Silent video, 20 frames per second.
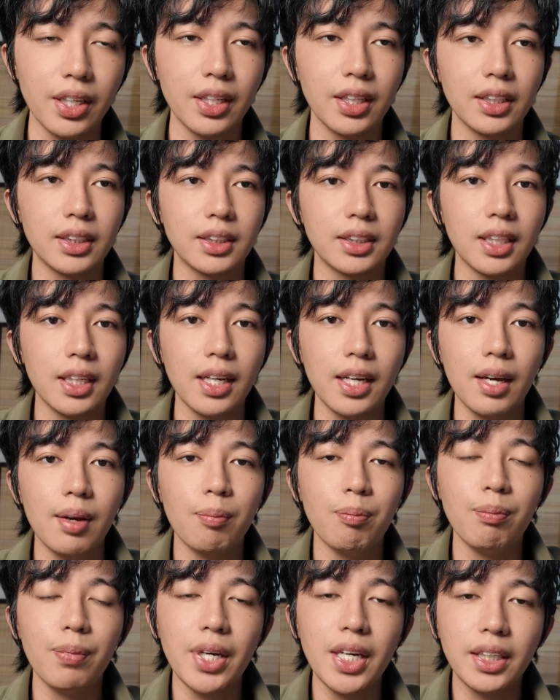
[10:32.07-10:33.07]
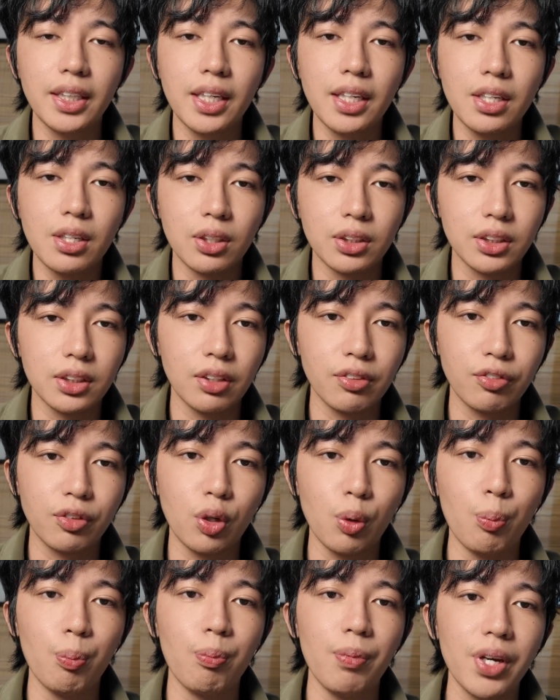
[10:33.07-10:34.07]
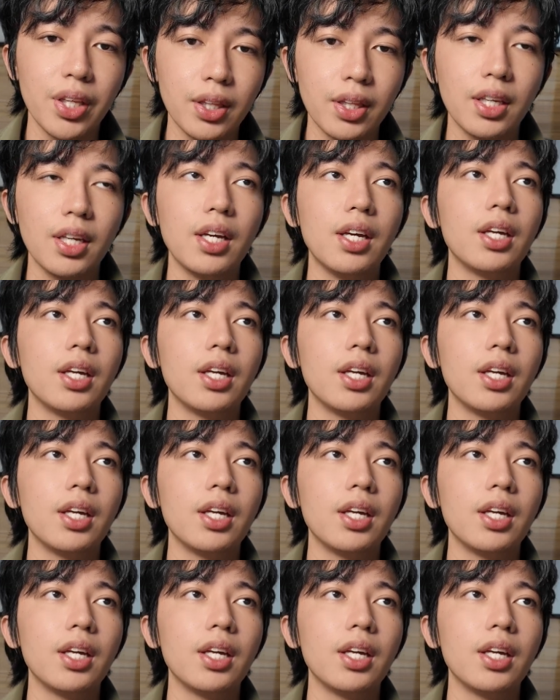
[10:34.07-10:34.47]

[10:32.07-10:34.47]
is making yourself commit